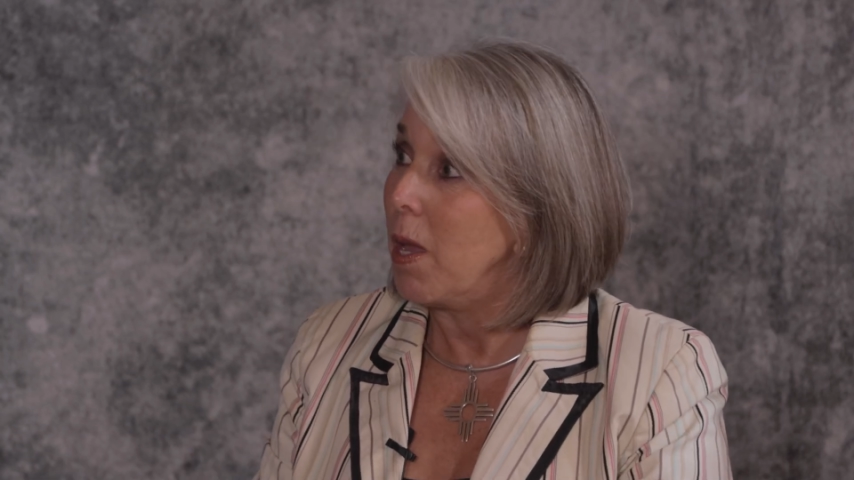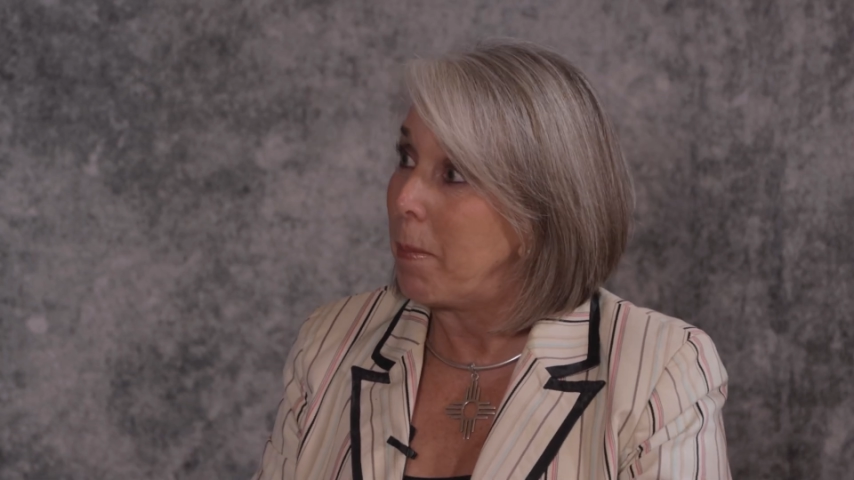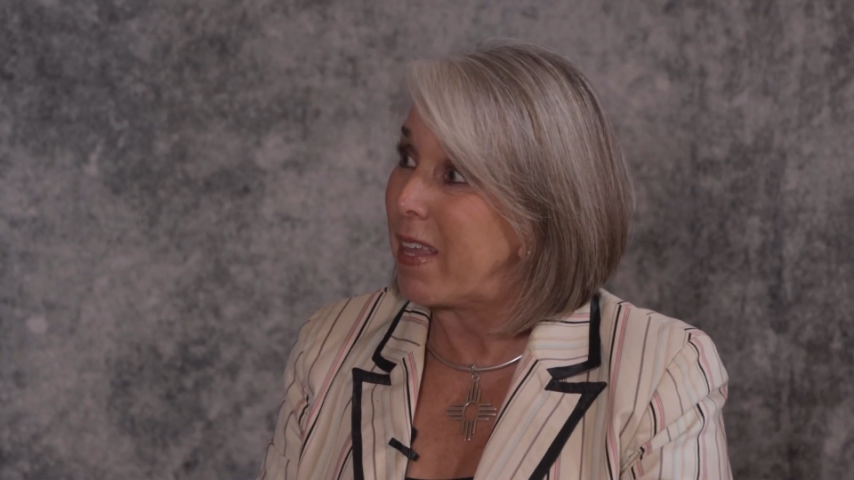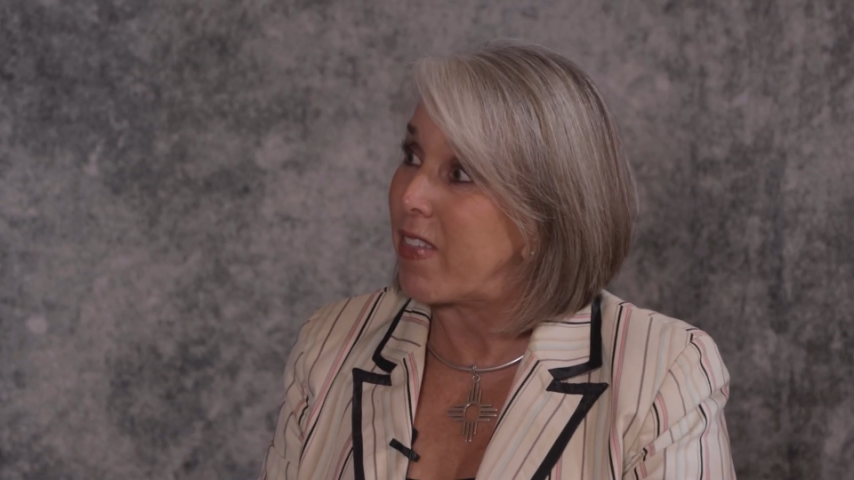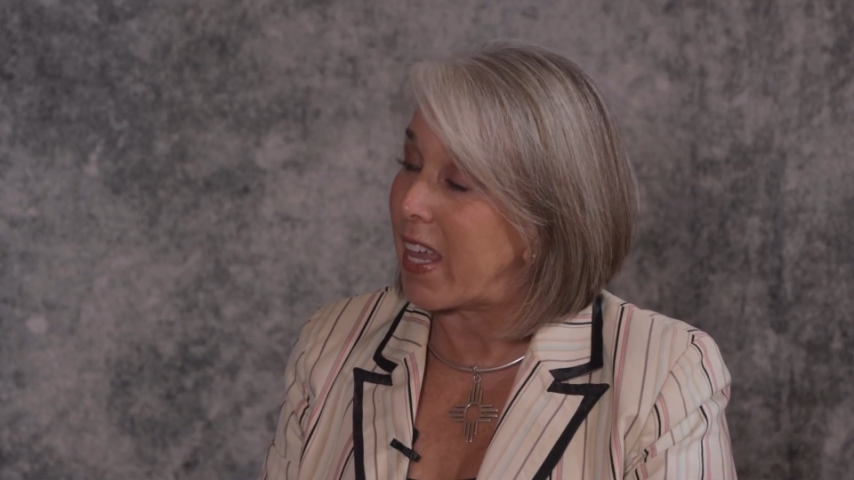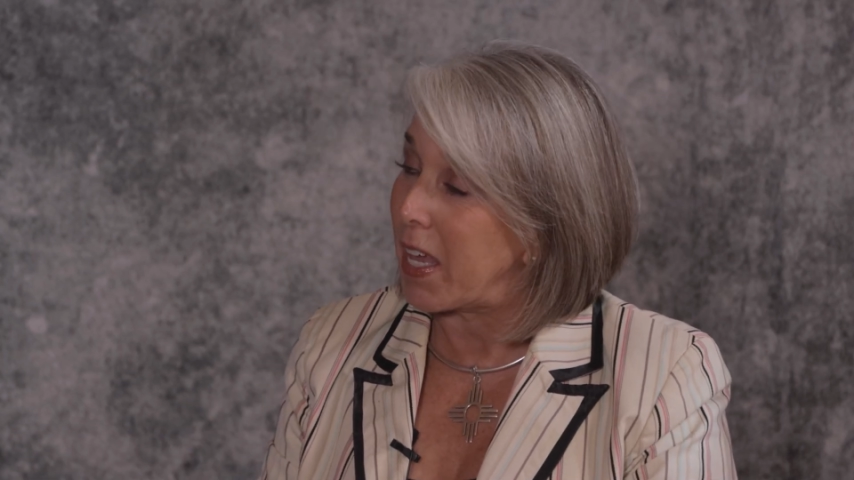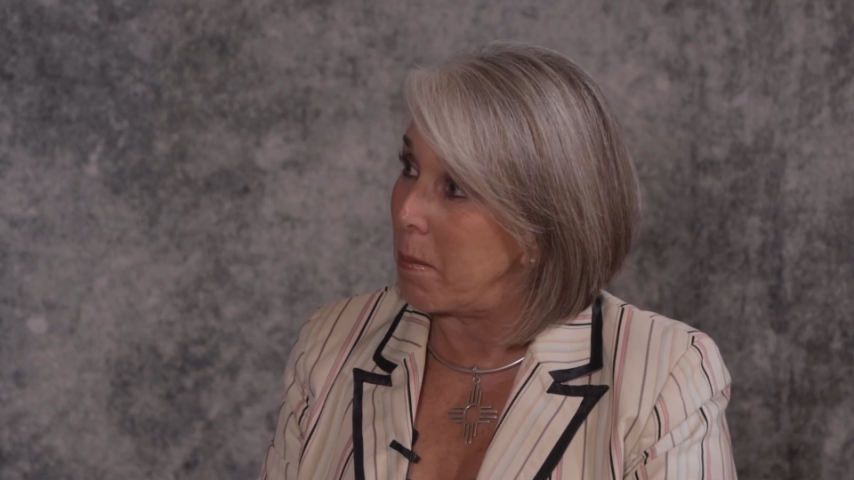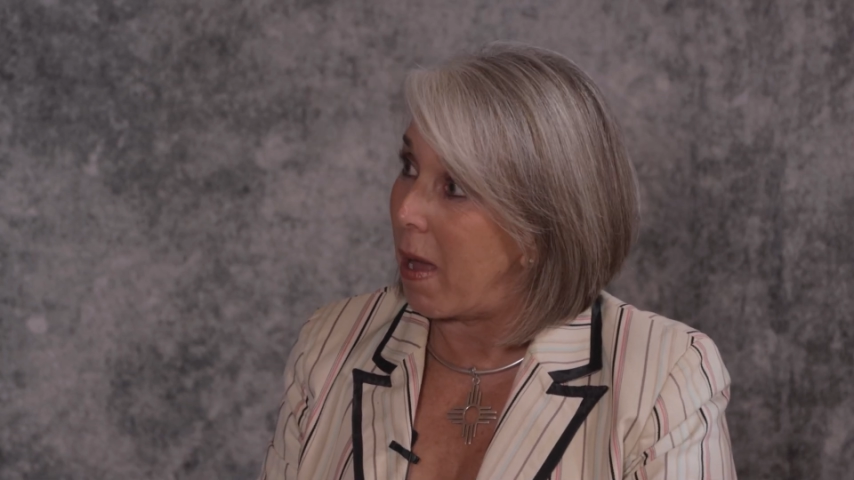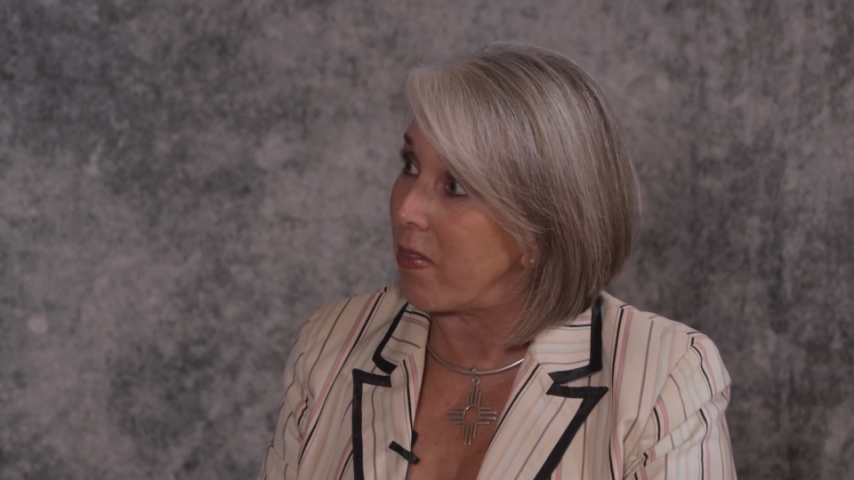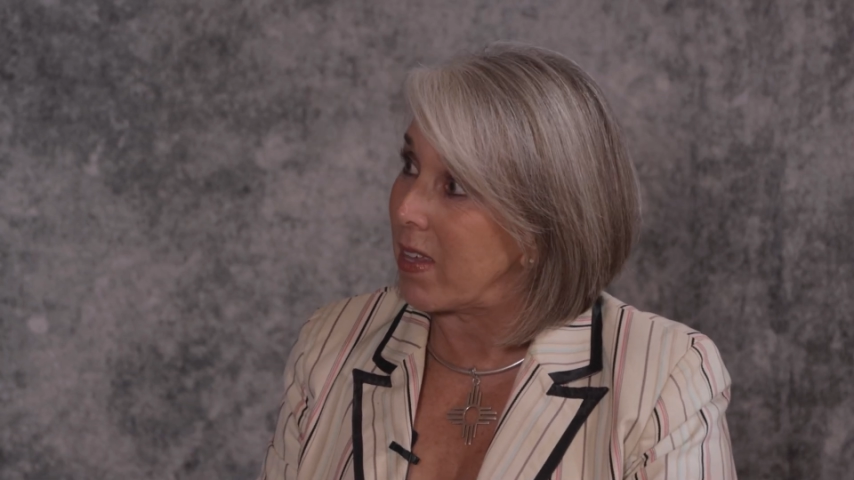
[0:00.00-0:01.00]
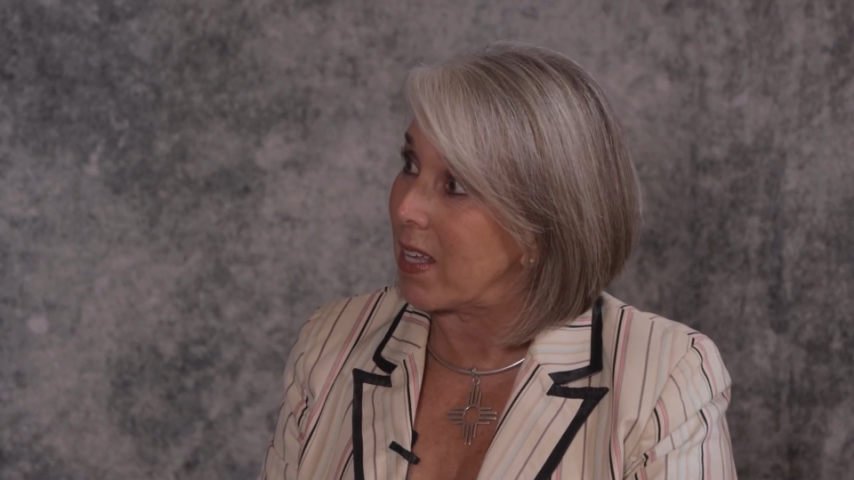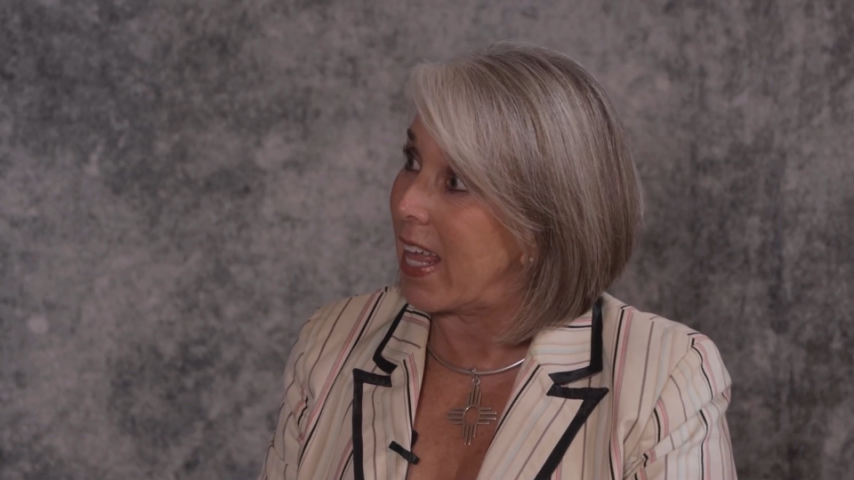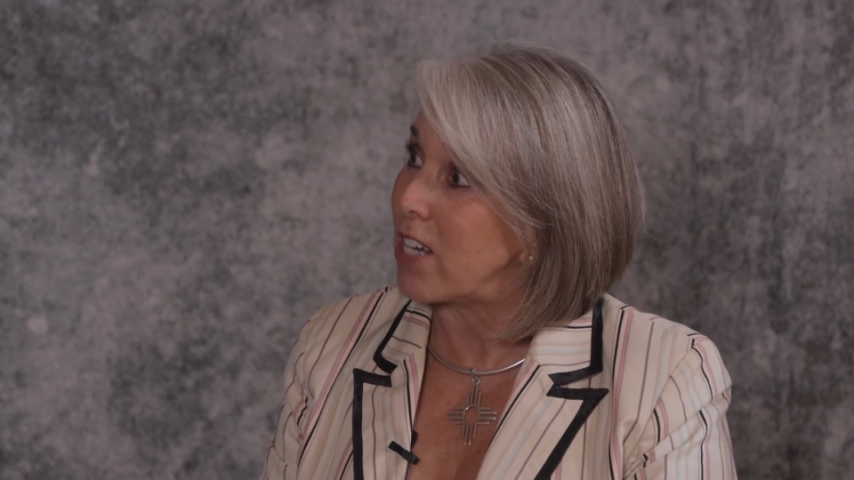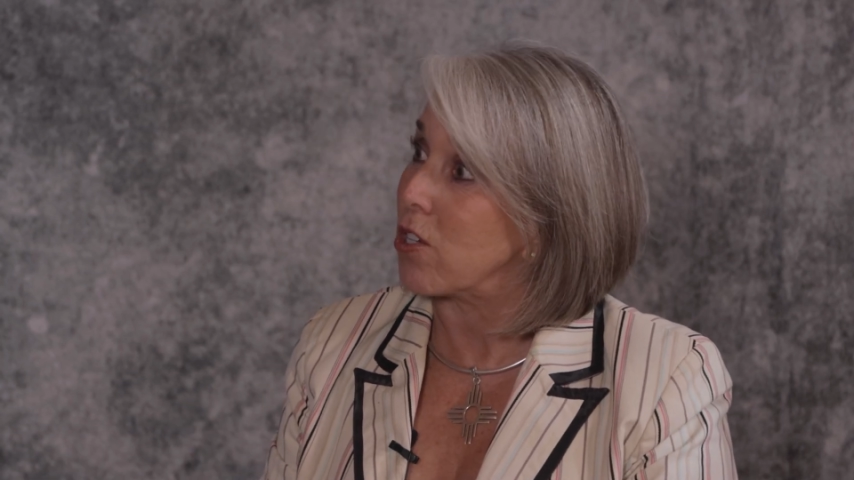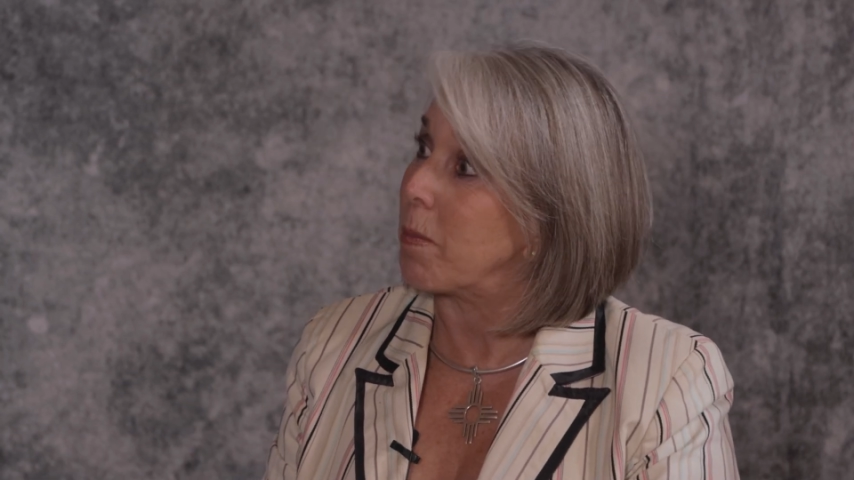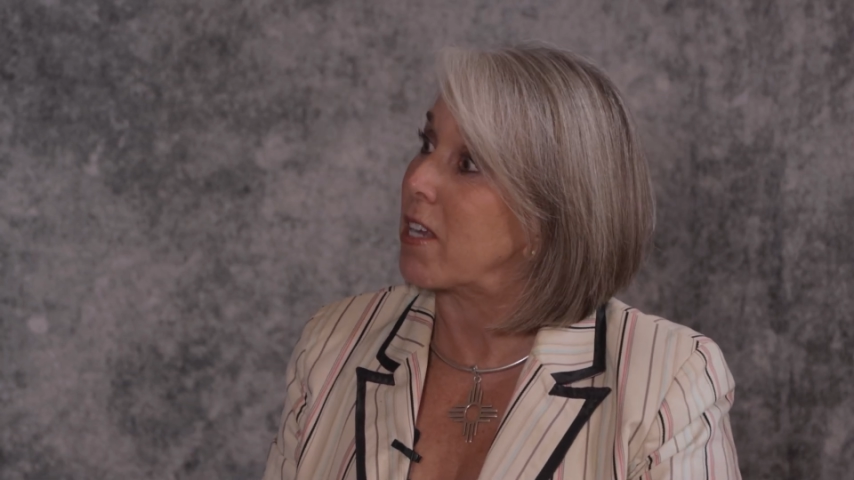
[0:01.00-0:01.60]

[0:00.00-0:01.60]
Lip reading: be thinking about the election